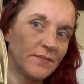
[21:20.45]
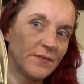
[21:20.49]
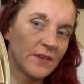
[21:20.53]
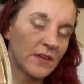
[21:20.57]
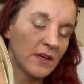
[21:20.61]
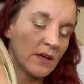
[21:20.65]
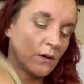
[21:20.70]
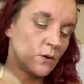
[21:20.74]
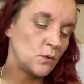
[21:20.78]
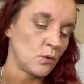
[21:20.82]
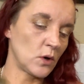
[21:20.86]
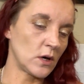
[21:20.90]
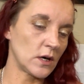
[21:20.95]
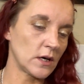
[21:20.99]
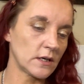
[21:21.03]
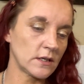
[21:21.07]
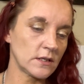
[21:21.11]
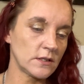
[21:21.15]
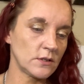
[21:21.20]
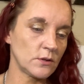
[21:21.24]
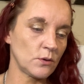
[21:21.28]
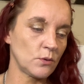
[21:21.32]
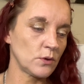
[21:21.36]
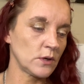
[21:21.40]
going to work.
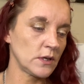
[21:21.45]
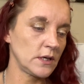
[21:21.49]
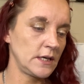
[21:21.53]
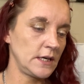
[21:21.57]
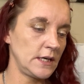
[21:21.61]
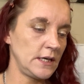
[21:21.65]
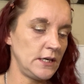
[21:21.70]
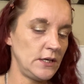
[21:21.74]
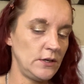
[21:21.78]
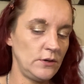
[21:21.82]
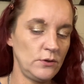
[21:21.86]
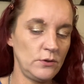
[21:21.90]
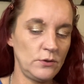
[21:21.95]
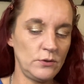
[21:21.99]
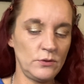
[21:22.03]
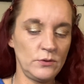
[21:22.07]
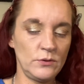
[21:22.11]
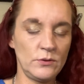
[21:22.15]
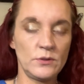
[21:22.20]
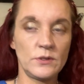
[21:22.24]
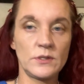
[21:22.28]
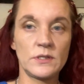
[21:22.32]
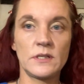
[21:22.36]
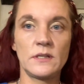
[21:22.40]
So we're going to
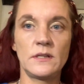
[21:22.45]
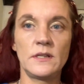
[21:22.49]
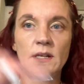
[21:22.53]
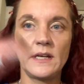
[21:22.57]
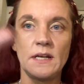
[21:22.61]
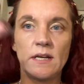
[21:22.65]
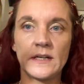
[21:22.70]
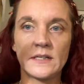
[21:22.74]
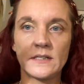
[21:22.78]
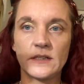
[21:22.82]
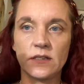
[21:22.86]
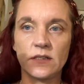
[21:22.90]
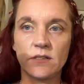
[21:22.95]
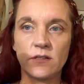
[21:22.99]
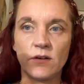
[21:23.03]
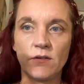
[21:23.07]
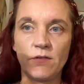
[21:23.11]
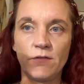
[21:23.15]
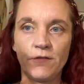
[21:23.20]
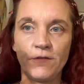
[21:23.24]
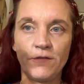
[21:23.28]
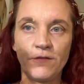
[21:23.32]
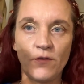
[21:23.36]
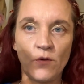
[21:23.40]
use this
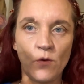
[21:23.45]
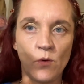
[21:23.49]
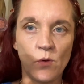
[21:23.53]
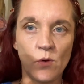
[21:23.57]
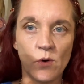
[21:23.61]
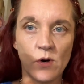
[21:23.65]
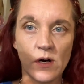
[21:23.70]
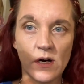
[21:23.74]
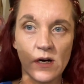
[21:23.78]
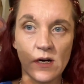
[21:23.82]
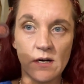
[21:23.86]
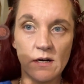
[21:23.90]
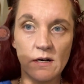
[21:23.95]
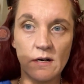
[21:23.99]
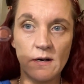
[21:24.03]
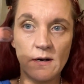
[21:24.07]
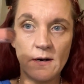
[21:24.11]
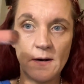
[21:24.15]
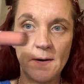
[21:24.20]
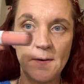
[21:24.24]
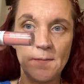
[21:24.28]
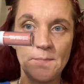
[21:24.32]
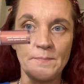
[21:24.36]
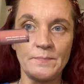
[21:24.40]
for
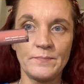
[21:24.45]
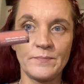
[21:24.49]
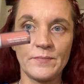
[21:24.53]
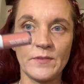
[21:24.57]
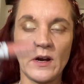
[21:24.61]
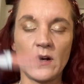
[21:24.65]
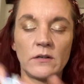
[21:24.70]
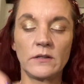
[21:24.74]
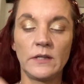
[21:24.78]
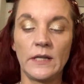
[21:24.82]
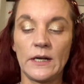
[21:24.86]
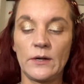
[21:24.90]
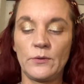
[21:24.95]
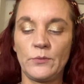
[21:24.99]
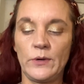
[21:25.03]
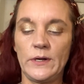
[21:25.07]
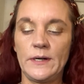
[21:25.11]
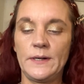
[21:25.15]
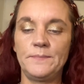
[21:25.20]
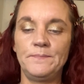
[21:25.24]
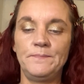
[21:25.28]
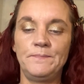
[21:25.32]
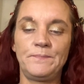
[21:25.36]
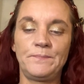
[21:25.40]
our
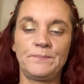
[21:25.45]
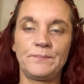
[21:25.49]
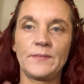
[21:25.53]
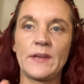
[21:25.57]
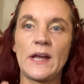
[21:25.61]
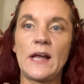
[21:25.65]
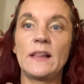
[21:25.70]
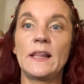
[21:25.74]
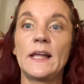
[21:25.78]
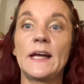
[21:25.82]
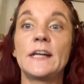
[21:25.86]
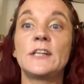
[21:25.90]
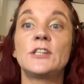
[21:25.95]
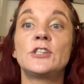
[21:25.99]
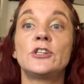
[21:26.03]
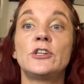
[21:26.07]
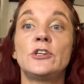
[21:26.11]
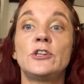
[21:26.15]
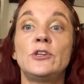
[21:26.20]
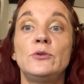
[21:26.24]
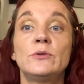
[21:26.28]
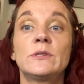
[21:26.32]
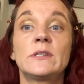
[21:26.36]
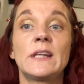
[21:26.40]
liquid. I like to
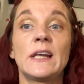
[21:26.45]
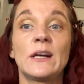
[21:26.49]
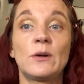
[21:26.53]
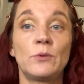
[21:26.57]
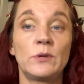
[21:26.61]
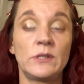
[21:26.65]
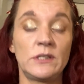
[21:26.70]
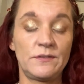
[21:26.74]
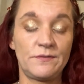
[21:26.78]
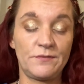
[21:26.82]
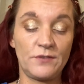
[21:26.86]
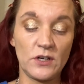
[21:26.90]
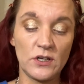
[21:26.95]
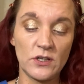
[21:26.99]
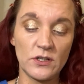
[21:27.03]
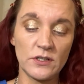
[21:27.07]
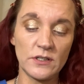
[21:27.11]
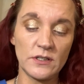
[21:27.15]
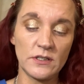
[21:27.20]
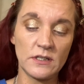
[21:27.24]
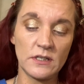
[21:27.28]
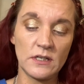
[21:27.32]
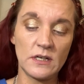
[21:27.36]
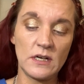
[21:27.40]
use liquids
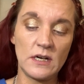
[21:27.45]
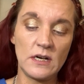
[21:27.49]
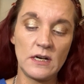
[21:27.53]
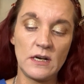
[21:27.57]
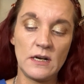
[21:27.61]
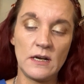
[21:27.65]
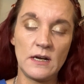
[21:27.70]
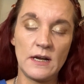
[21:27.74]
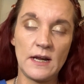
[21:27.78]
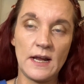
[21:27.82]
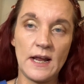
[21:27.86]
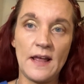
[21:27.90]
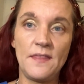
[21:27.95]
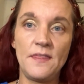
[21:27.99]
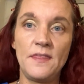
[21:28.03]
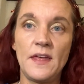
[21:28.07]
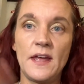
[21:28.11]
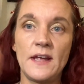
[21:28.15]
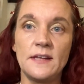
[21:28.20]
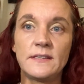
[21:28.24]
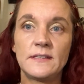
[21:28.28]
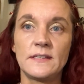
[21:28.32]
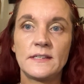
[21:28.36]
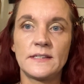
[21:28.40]
first and
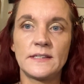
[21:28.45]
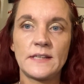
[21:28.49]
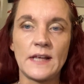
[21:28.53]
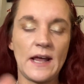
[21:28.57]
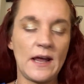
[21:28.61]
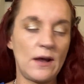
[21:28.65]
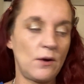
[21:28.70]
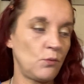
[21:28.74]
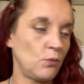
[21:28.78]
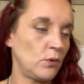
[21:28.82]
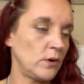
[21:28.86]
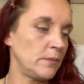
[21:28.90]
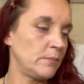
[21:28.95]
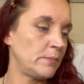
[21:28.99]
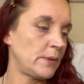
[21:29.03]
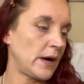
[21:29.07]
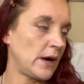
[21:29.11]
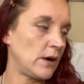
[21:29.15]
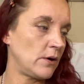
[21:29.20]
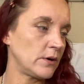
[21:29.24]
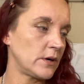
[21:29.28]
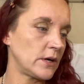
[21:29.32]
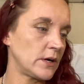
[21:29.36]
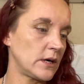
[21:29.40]
then set with
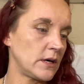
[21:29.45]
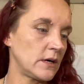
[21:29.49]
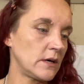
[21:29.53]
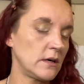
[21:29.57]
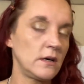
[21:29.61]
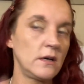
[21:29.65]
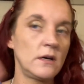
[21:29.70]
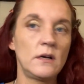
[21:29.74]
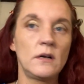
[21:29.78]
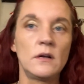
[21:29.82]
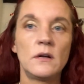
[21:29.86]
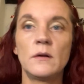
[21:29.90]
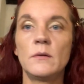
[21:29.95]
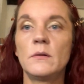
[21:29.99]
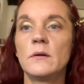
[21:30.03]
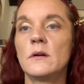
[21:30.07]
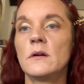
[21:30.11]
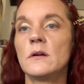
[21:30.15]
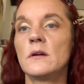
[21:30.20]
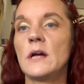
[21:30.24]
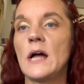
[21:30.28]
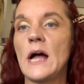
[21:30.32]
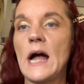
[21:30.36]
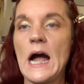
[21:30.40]
powder.
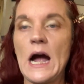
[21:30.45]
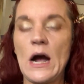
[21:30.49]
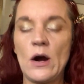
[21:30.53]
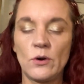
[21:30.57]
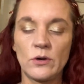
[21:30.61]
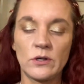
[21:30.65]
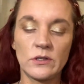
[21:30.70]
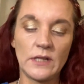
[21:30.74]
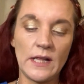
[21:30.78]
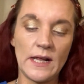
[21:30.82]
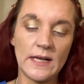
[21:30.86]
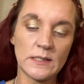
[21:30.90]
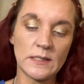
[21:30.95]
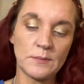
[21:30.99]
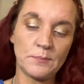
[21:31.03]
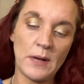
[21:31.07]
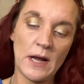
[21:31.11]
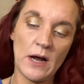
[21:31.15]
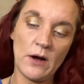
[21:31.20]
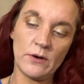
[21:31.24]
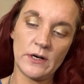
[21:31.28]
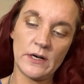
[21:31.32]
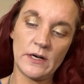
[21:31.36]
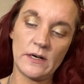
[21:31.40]
Hourglass
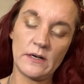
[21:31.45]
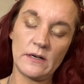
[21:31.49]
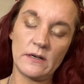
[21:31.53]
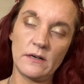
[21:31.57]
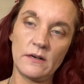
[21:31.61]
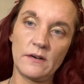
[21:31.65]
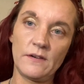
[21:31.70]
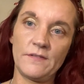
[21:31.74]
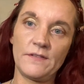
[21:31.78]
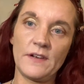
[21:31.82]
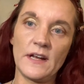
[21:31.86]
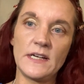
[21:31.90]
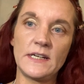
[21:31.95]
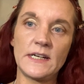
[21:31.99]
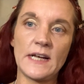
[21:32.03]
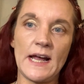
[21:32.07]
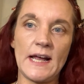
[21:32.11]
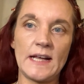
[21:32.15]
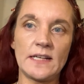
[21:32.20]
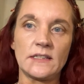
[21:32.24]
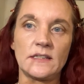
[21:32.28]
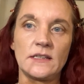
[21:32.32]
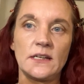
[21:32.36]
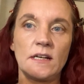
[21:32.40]
powder,
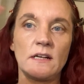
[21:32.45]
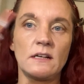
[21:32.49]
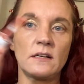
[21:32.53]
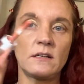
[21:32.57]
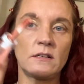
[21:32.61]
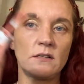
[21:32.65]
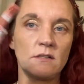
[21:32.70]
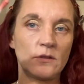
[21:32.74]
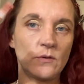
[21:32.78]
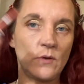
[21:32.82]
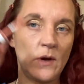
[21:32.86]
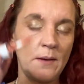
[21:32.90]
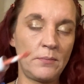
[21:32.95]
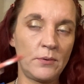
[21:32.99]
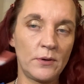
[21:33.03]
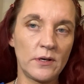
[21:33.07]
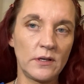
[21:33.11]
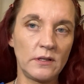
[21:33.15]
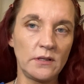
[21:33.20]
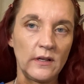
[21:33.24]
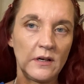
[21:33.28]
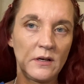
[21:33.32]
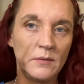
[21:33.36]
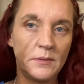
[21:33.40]
fantastic. So I put
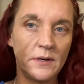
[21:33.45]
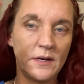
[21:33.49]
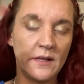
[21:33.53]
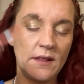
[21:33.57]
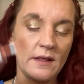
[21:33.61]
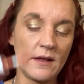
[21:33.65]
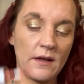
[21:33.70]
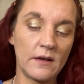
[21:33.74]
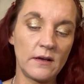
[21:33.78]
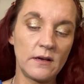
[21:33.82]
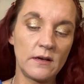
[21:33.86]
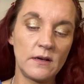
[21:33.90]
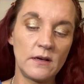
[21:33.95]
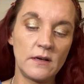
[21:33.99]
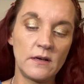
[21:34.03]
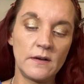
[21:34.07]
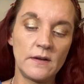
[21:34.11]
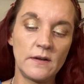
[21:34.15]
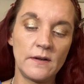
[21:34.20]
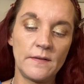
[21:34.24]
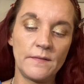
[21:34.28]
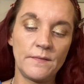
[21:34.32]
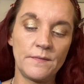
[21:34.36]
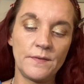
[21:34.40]
a little bit of the
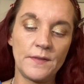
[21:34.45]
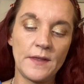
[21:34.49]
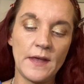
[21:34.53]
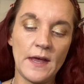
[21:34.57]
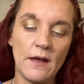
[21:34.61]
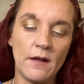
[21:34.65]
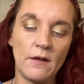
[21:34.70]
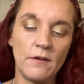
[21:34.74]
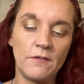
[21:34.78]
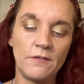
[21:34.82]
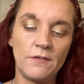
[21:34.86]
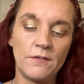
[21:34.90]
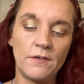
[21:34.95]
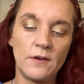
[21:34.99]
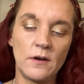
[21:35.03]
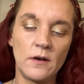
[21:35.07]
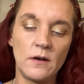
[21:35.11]
Elf